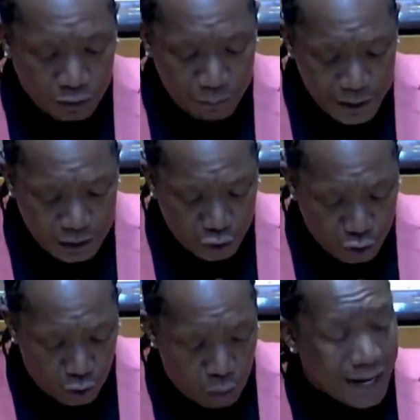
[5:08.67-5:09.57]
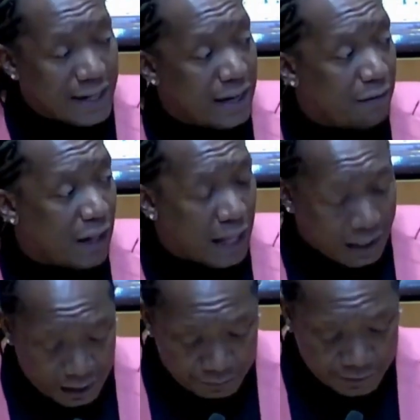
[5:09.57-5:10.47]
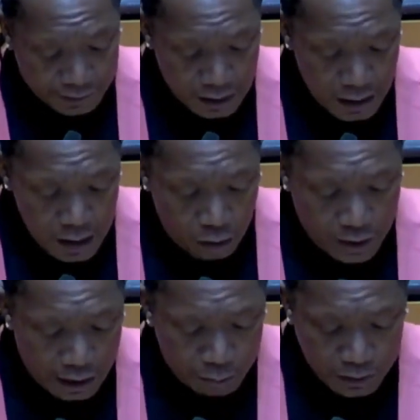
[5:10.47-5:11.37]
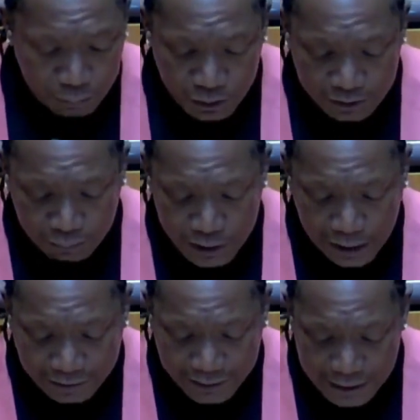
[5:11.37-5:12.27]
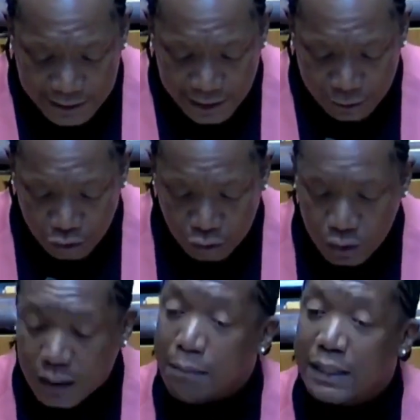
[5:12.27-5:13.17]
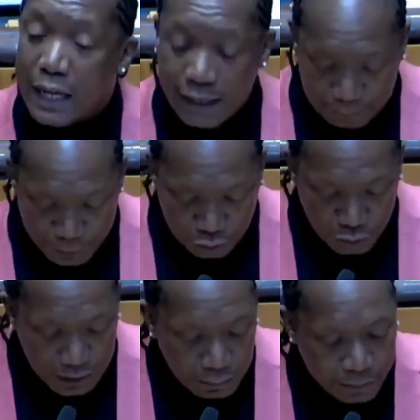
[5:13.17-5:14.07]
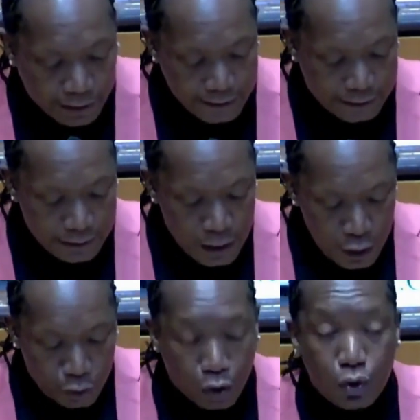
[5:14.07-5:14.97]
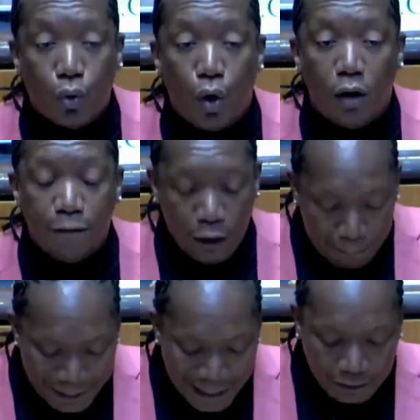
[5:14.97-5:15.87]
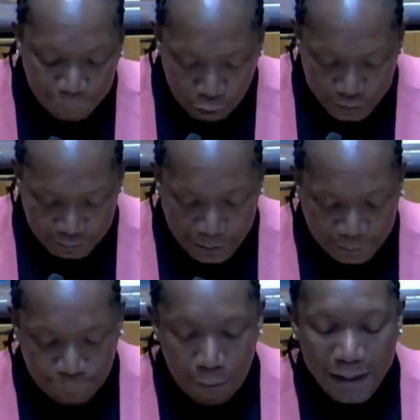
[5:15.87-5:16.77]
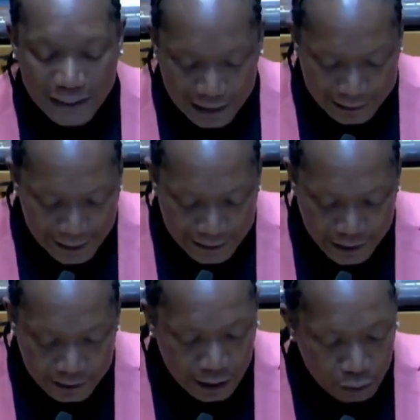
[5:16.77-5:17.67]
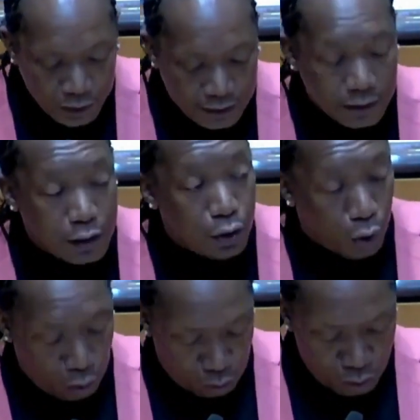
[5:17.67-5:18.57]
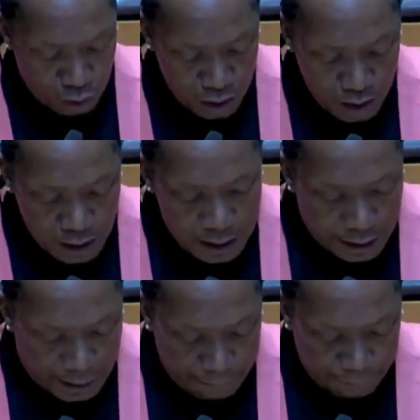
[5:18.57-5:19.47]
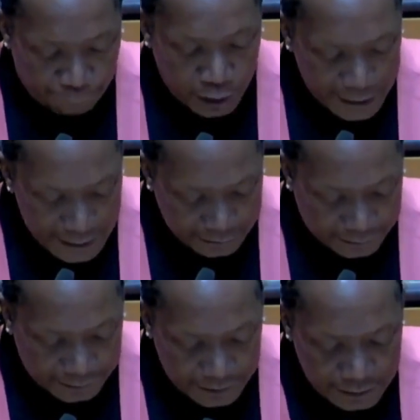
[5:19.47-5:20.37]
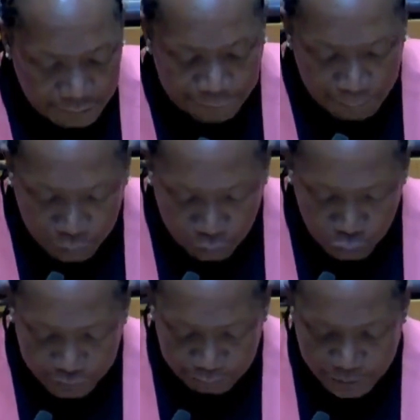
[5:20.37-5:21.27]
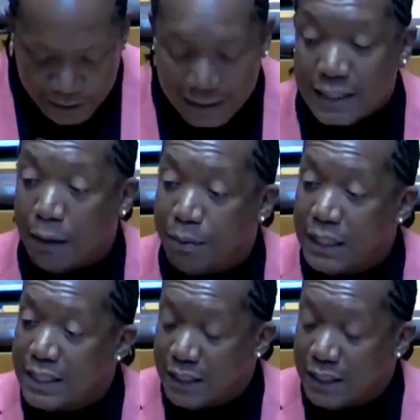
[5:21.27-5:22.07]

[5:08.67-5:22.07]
making sure one never arrives. Honorable Deputy Speaker, I stand here not to dramatize but to deliberate, not to call for a blunt force but for measured action grounded in law. For learners in farm schools, predictability